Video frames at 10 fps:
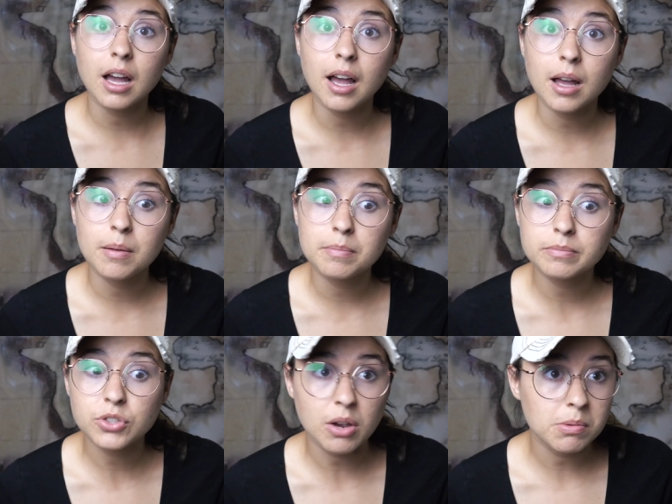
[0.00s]

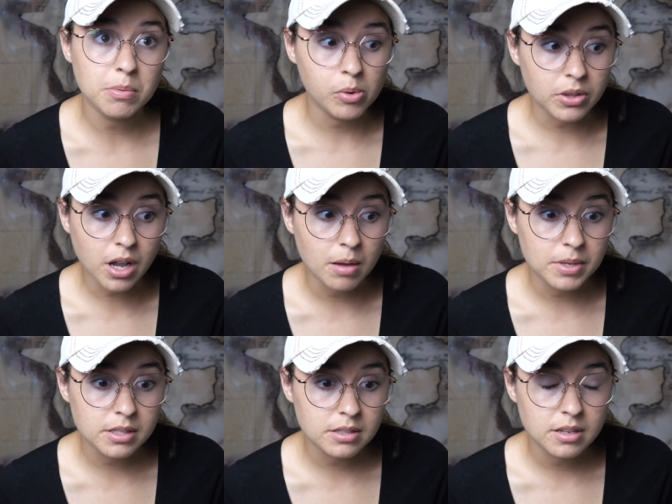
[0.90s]
um, chat with me more in the
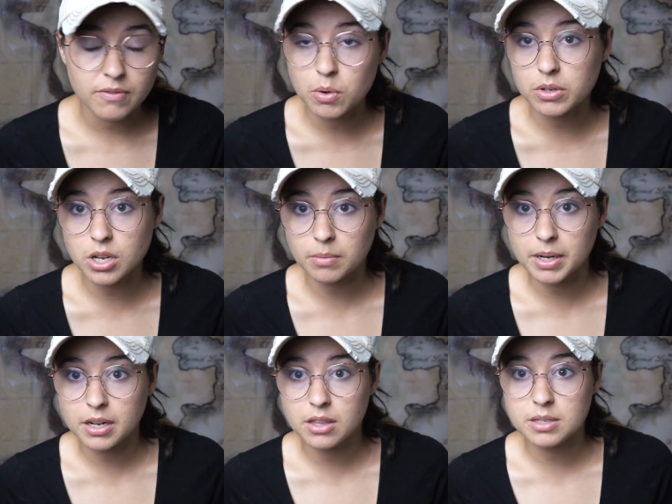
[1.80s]
comments if you want to talk
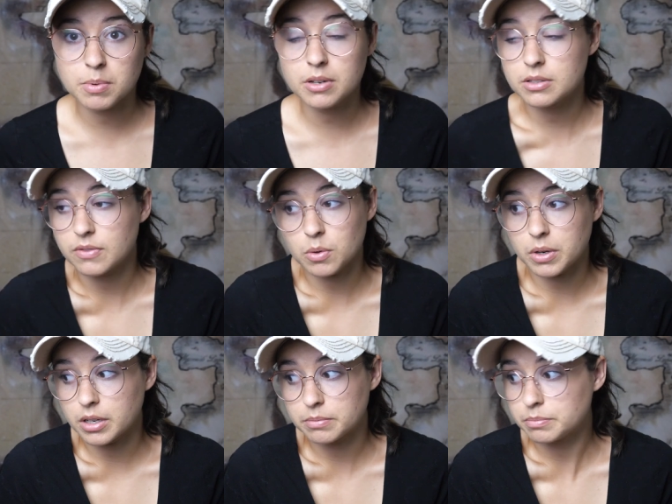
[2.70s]
about any of these books, if you
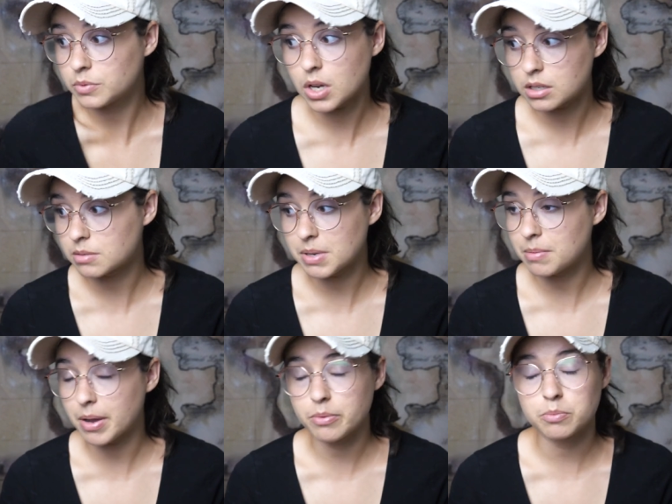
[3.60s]
want to talk to me
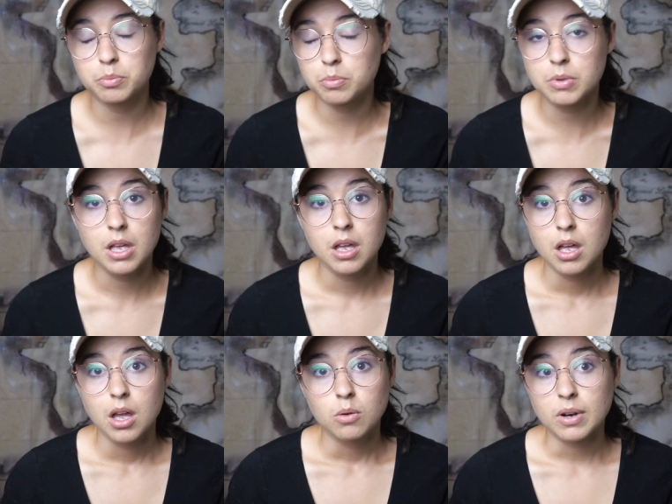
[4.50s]
about
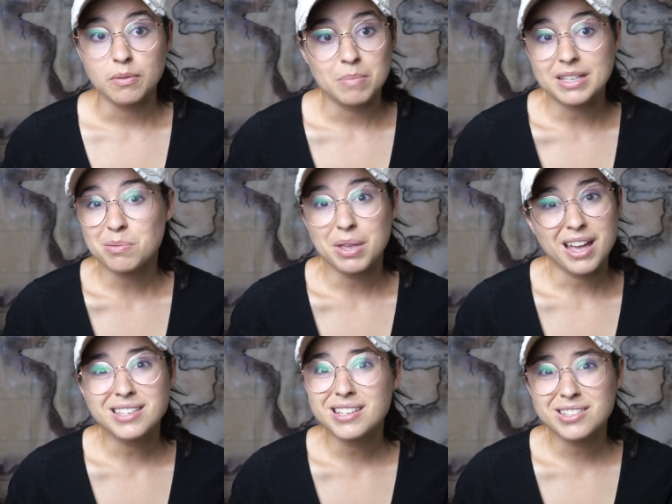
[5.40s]
whatever, make some
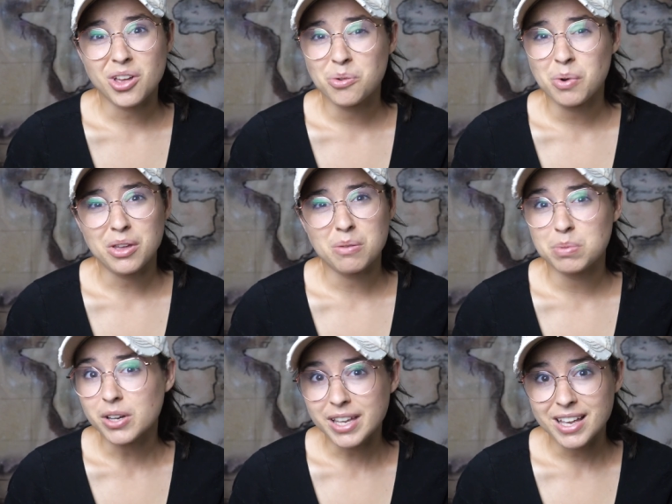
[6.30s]
guesses on where the
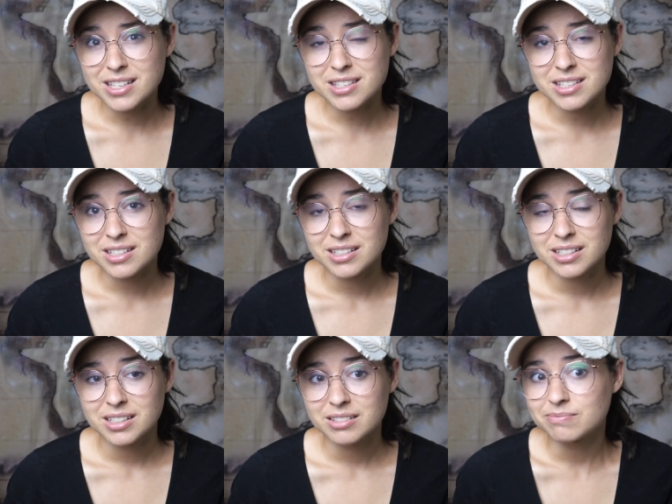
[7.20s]
book is,
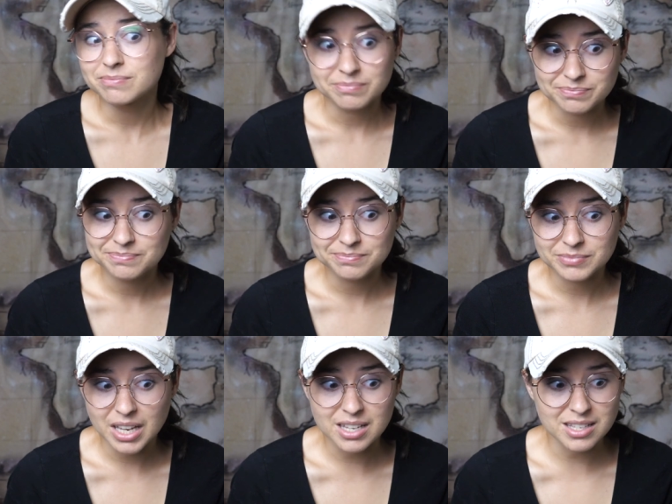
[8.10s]

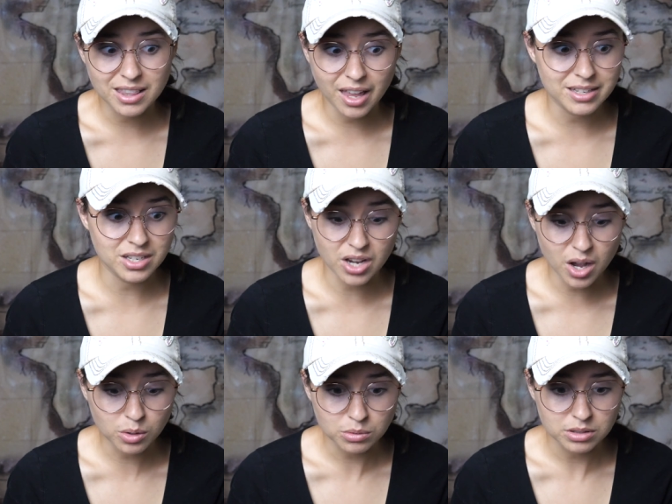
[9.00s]
because I'd like to
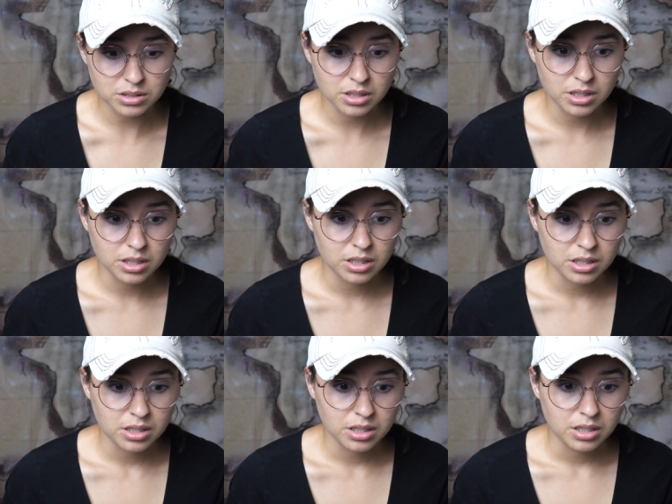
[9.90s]
know.
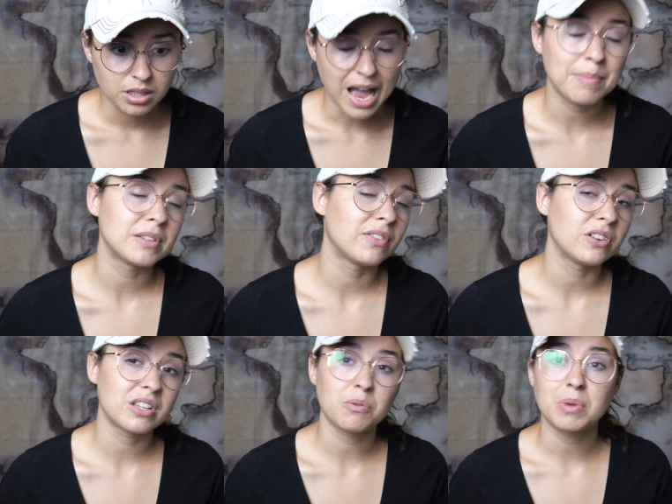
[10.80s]
I post
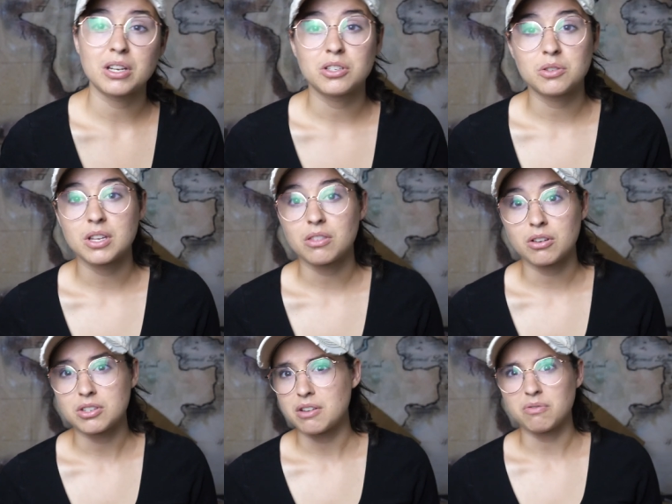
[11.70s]
videos every Monday, Tuesday,
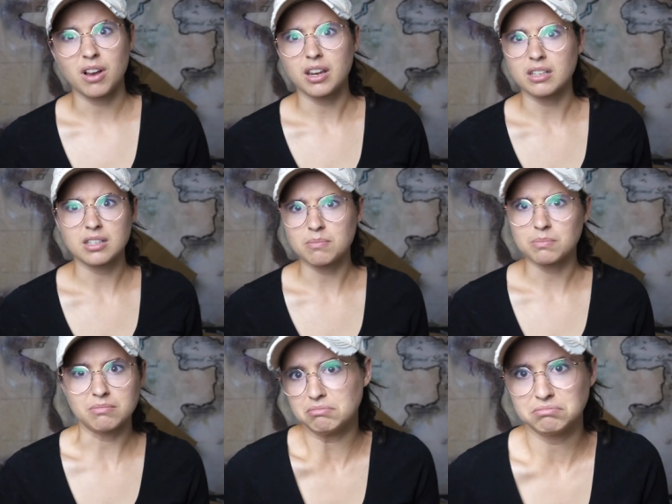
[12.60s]
Thursday, Friday,
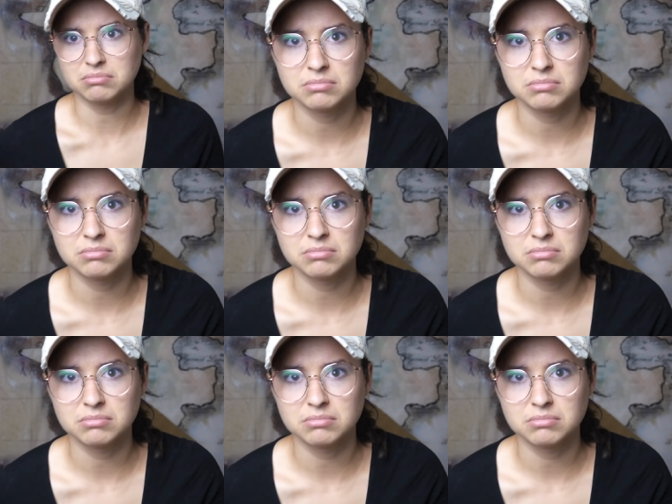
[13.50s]
Sunday. Mm -hmm.